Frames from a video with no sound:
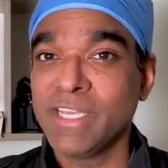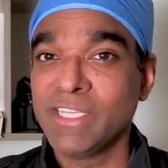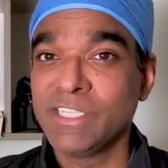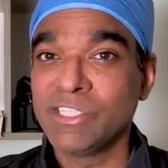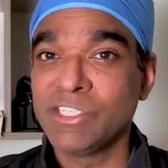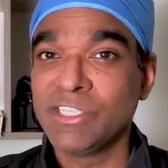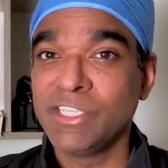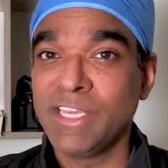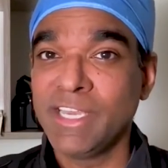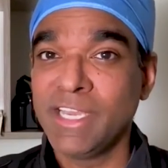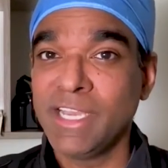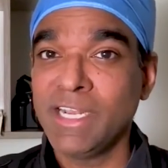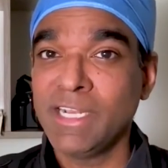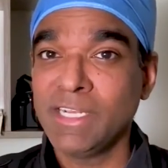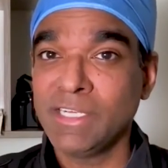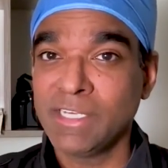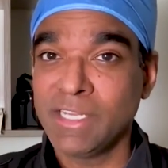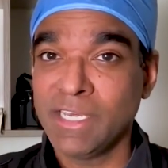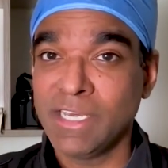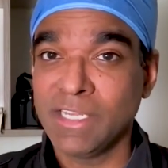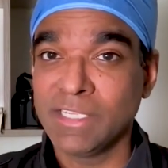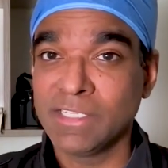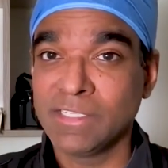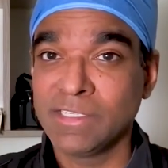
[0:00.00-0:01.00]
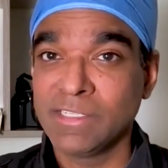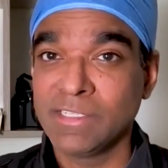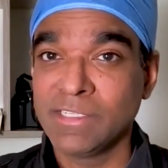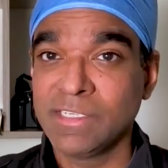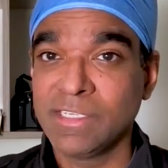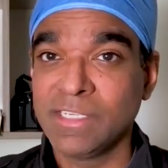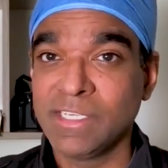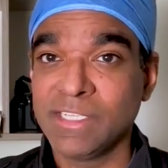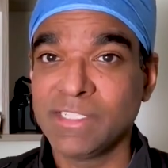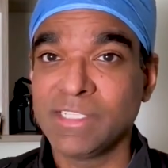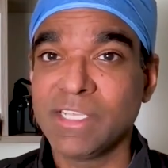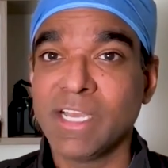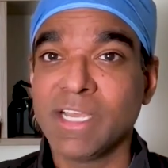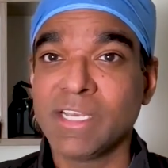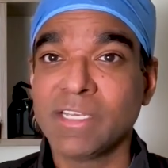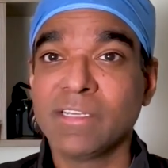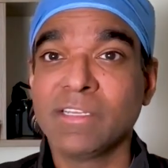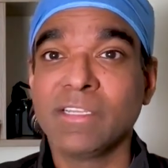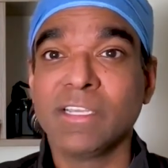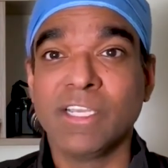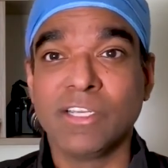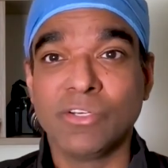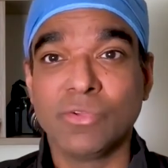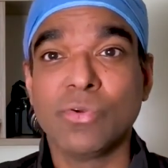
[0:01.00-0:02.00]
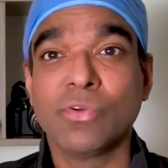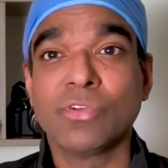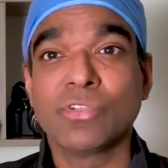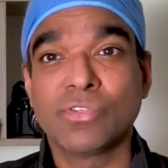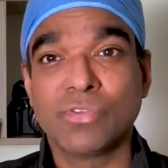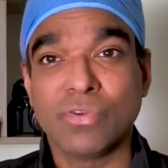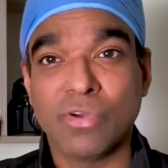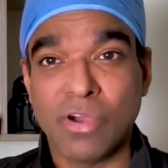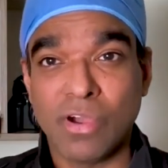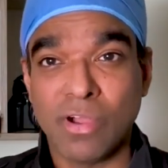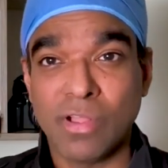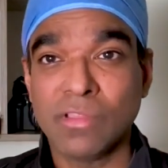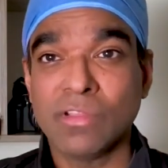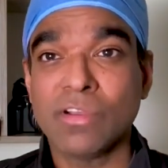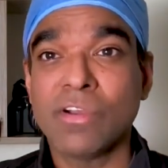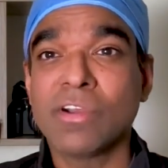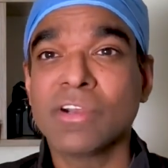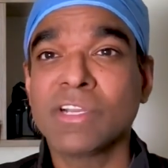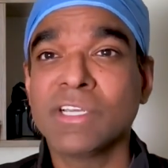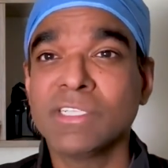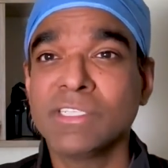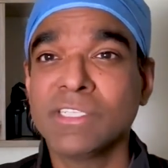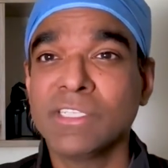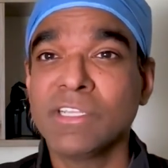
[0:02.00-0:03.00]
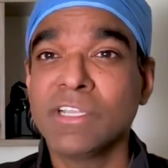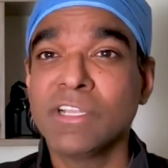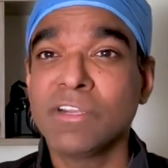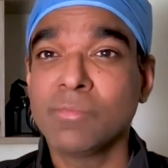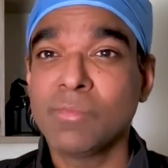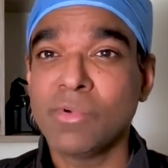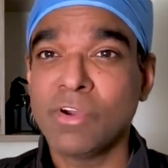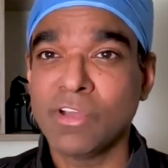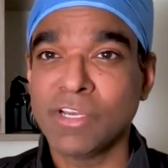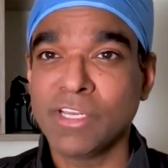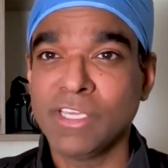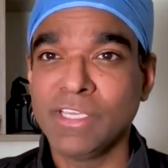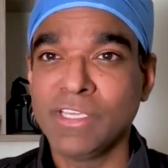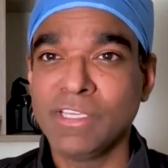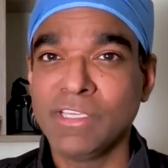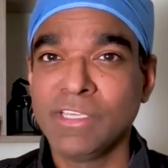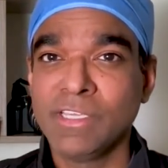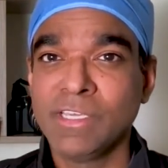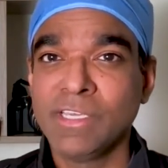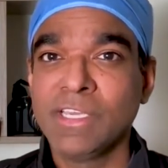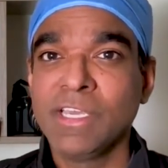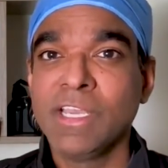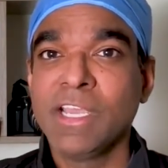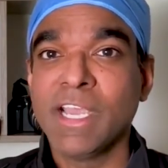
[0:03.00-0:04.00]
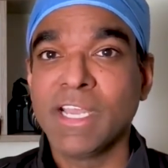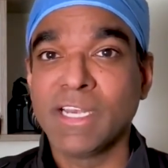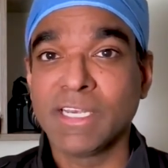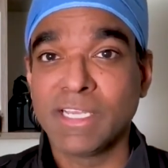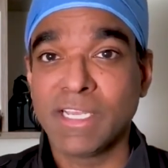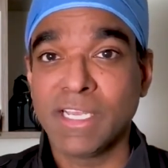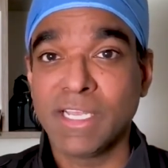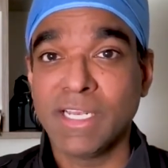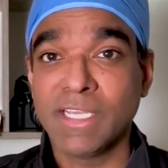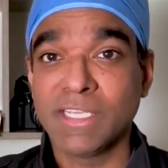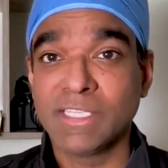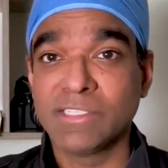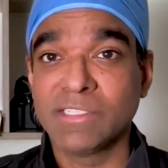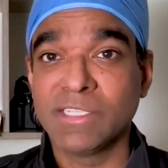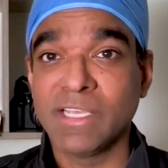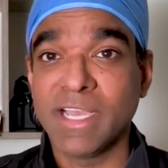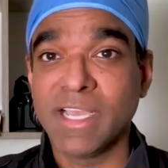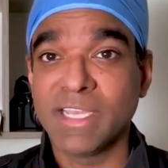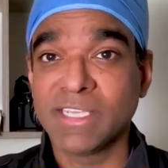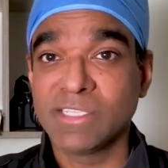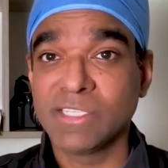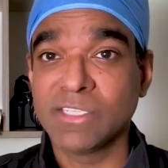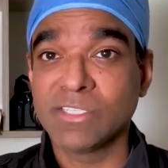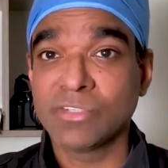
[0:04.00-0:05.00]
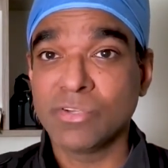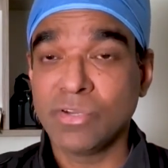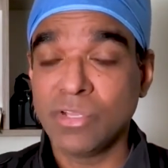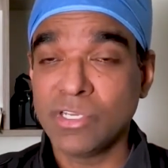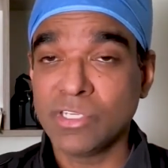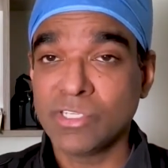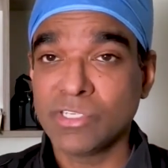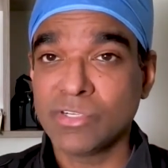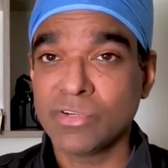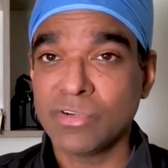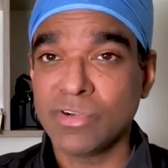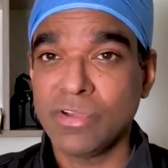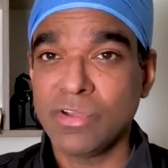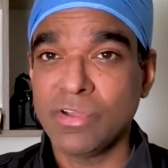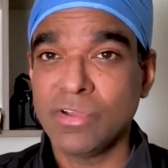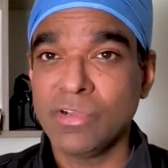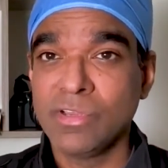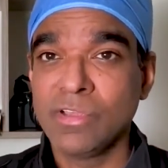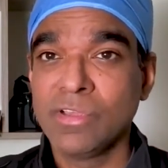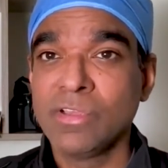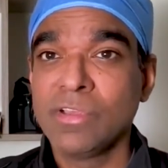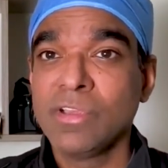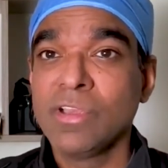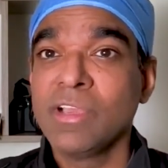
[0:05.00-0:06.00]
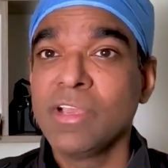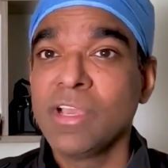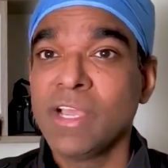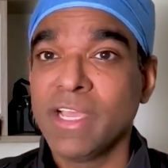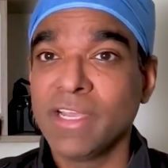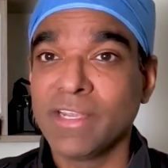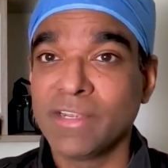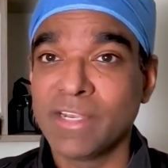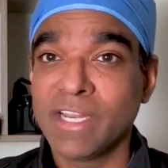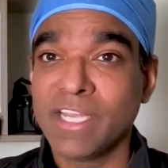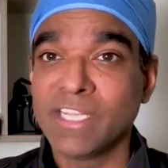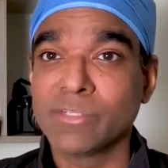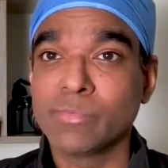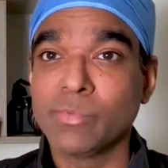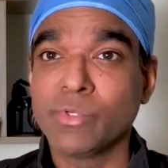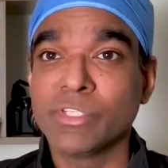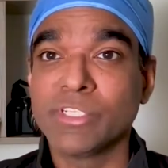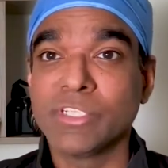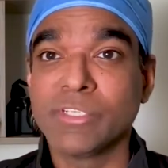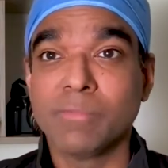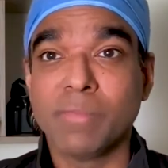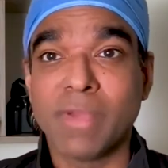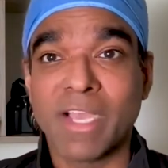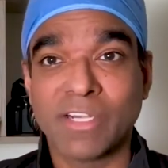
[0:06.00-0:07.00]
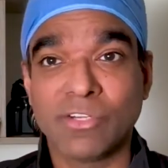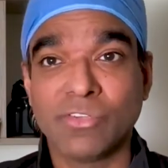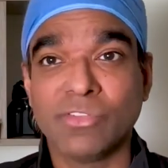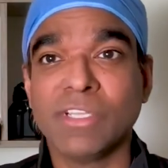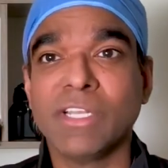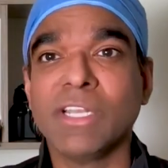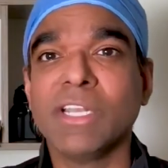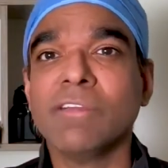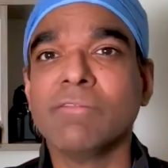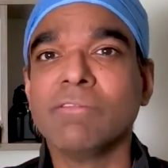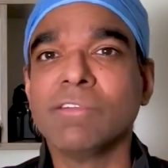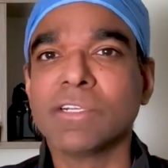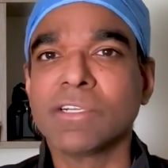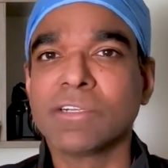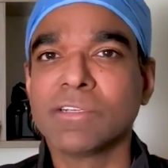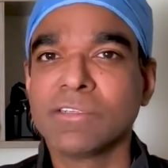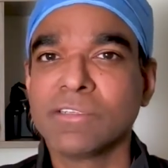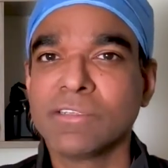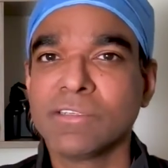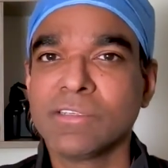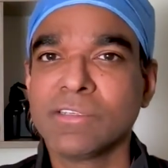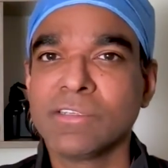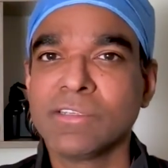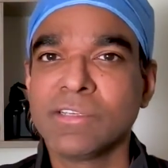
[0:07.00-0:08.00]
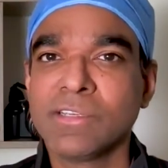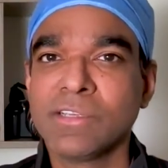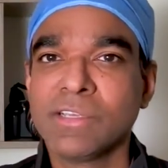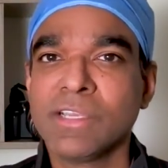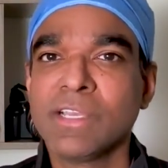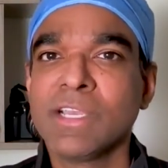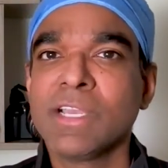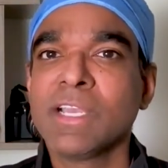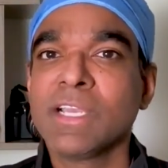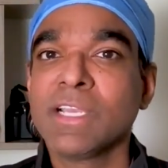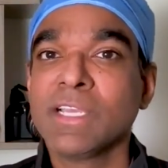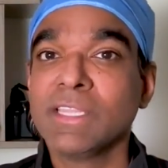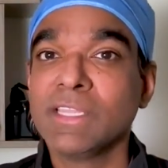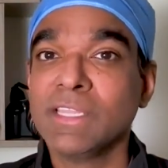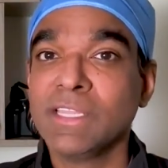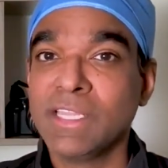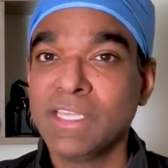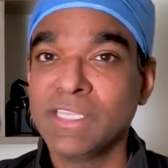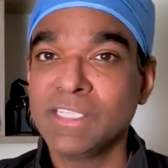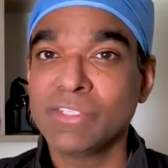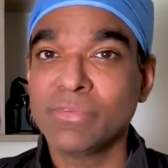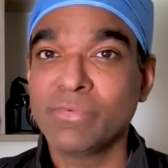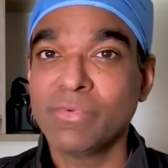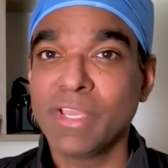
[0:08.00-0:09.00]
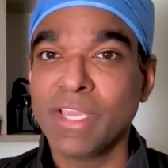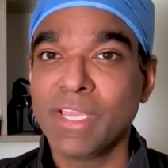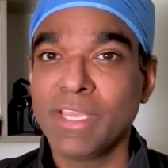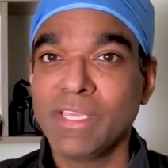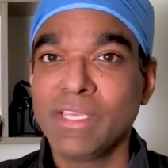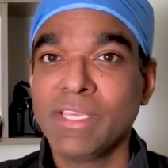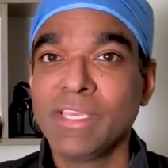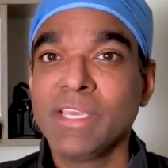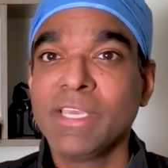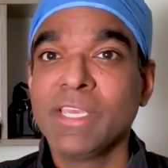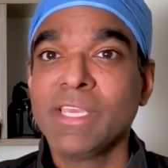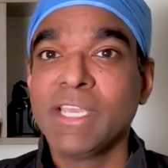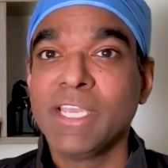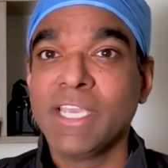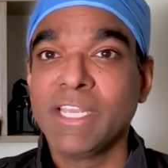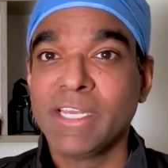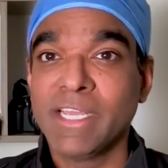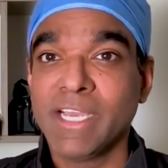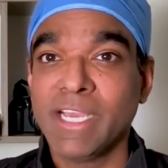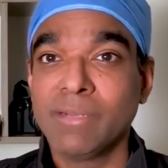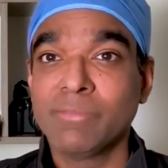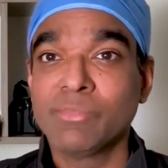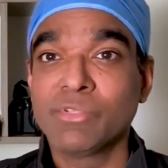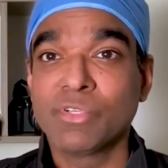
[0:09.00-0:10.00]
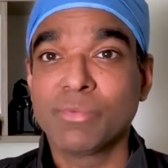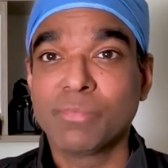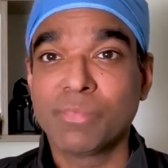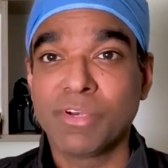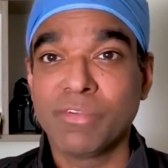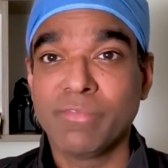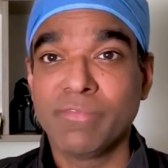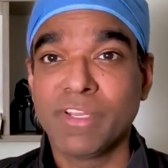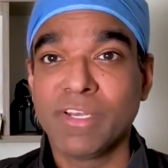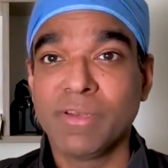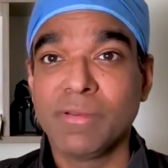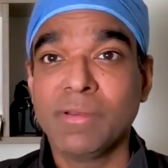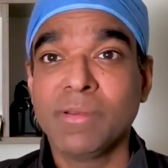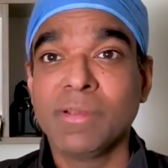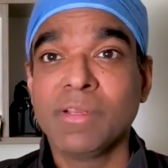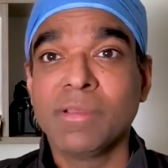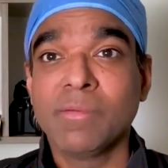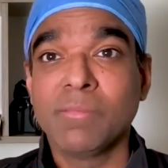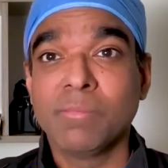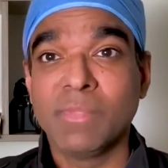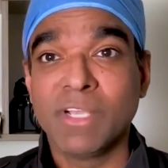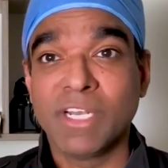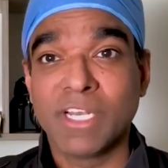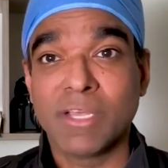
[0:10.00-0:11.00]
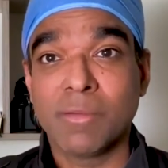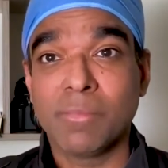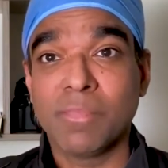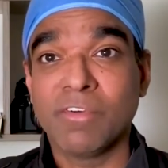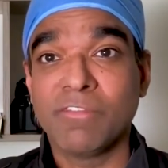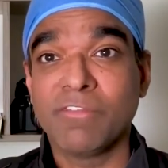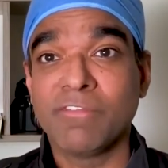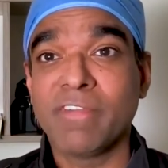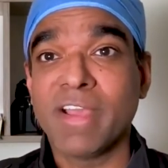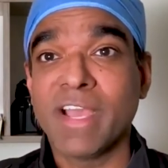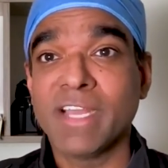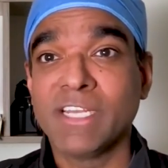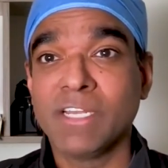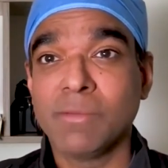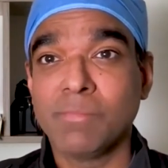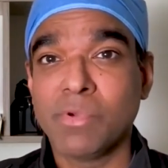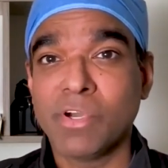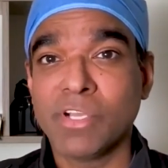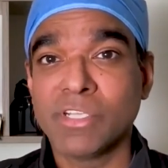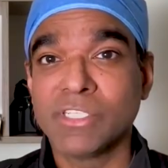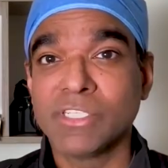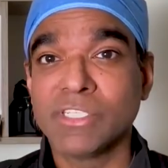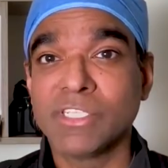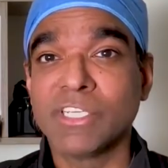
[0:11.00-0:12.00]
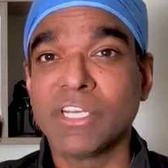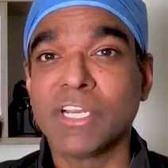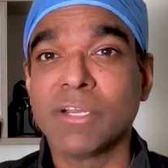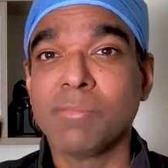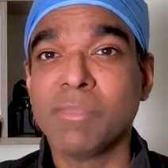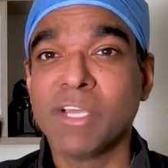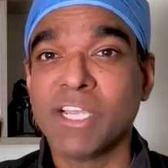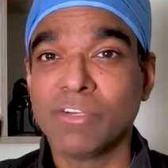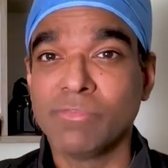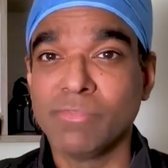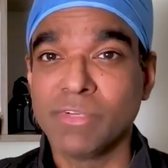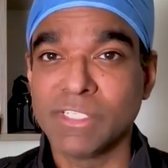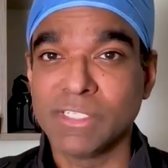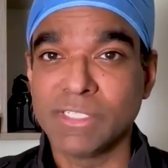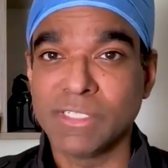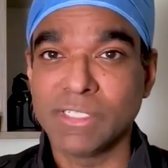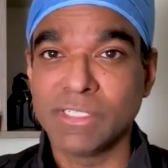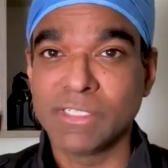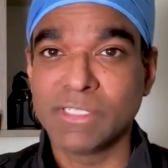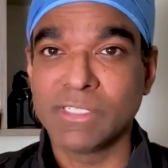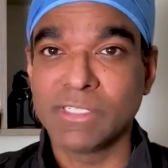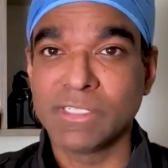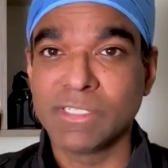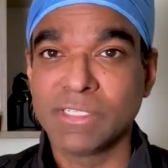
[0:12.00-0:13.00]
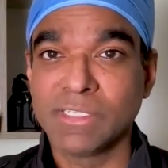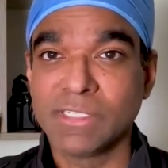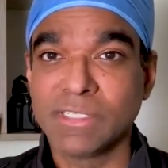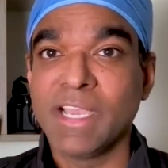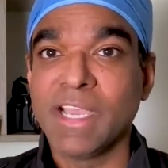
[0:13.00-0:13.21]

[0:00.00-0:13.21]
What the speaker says: HDL does is that it goes to all the organs in our body and collects the excess cholesterol and transports it back to the liver. This way, it helps to prevent buildup of fat deposits in our blood vessels.